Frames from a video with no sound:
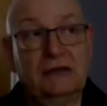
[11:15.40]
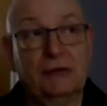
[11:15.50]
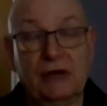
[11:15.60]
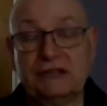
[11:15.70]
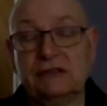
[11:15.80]

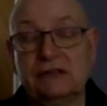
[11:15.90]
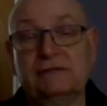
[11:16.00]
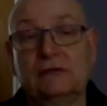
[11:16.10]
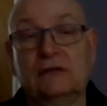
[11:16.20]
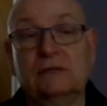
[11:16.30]
the rest of the
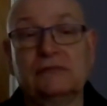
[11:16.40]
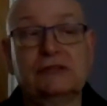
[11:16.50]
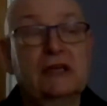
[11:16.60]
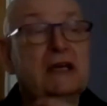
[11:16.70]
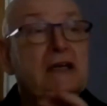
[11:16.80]

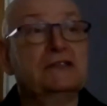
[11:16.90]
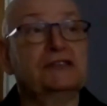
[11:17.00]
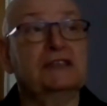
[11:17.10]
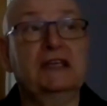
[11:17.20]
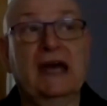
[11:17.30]
forms to
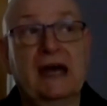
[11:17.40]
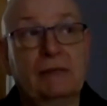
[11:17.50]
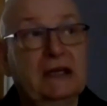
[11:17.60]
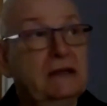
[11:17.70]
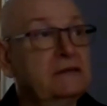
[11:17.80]
see how
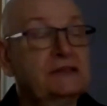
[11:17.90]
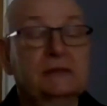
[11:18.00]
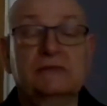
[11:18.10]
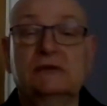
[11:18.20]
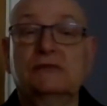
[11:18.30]
many of the
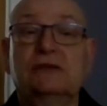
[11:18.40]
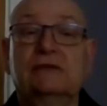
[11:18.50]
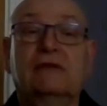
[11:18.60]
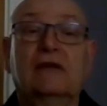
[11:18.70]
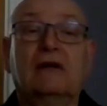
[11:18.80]
symptoms
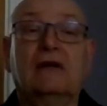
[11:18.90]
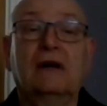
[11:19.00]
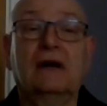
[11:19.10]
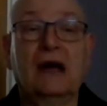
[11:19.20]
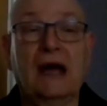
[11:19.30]
you've got,
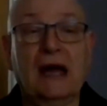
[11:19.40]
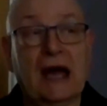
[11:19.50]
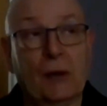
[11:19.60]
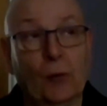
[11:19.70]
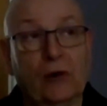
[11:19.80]

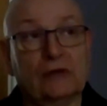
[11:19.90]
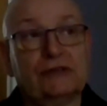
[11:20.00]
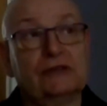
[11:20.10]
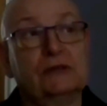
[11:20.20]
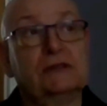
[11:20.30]
what
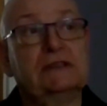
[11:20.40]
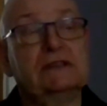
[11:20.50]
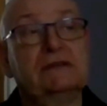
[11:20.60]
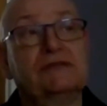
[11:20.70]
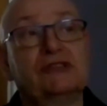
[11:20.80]
sort
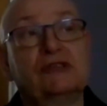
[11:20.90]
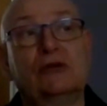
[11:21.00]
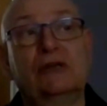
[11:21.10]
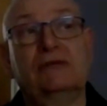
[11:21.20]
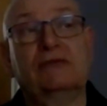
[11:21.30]
of
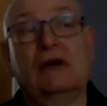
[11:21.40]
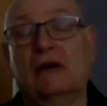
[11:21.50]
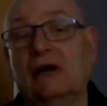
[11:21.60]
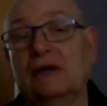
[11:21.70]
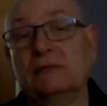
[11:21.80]
score you've
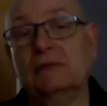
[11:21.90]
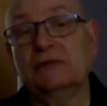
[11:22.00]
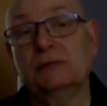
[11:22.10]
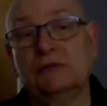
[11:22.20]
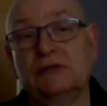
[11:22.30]
got on the
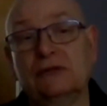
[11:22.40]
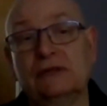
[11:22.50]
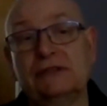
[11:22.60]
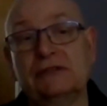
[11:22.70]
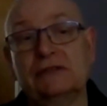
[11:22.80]
multiple
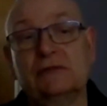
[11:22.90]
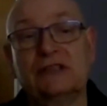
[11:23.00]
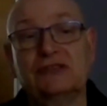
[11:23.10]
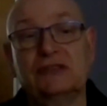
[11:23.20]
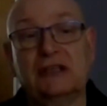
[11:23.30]
choice
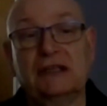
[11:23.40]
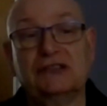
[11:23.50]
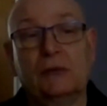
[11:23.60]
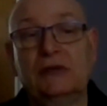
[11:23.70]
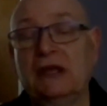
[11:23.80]
questionnaire,
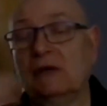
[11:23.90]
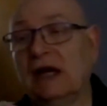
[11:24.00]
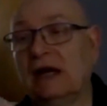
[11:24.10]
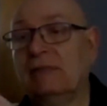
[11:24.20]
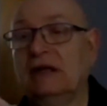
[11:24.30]
so we know
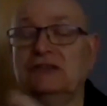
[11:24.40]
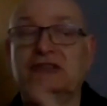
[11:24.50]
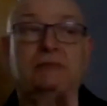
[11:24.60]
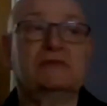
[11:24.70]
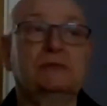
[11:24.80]
how bad your
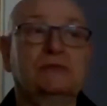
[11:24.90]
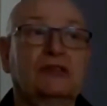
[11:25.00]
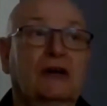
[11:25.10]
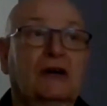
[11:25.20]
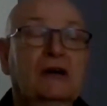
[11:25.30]
symptoms
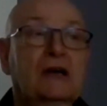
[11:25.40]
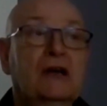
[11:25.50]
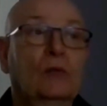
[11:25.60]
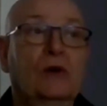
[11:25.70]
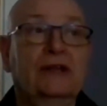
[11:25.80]
are,
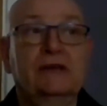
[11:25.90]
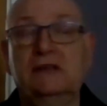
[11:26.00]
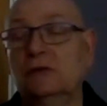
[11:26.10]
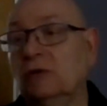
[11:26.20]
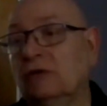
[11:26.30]
whether
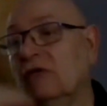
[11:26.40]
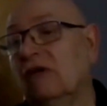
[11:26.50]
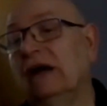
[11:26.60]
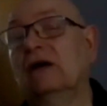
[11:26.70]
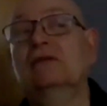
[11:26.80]
you were
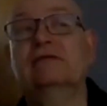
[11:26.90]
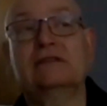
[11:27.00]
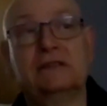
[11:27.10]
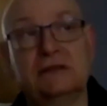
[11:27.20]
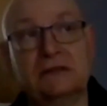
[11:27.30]
right over
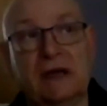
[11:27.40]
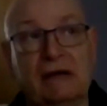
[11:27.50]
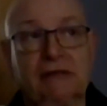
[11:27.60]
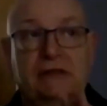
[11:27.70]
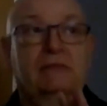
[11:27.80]
to
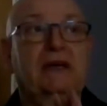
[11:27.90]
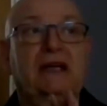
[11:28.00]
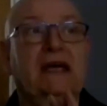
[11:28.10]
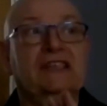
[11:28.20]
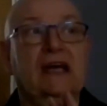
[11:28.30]
everything
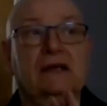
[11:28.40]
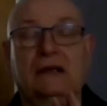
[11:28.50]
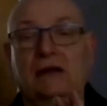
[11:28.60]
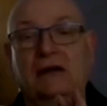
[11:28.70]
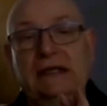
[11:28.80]
being
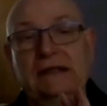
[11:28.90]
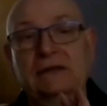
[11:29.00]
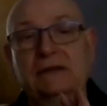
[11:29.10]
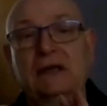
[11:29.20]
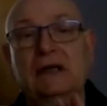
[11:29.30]
exactly like
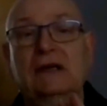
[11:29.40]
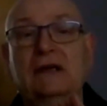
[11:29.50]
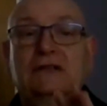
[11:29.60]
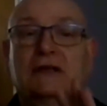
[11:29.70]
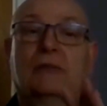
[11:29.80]
you
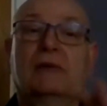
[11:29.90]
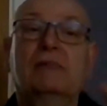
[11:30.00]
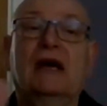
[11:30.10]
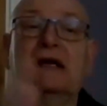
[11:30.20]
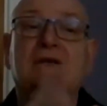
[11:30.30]
to
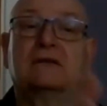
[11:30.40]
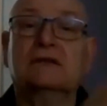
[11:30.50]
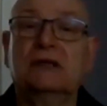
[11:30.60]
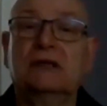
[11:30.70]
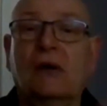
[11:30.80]
coming back
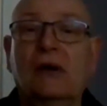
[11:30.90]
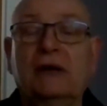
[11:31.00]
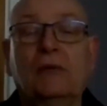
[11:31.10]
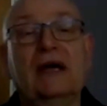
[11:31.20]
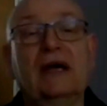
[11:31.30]
to it
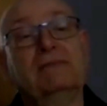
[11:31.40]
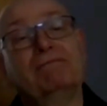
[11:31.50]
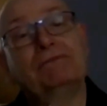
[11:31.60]
going away.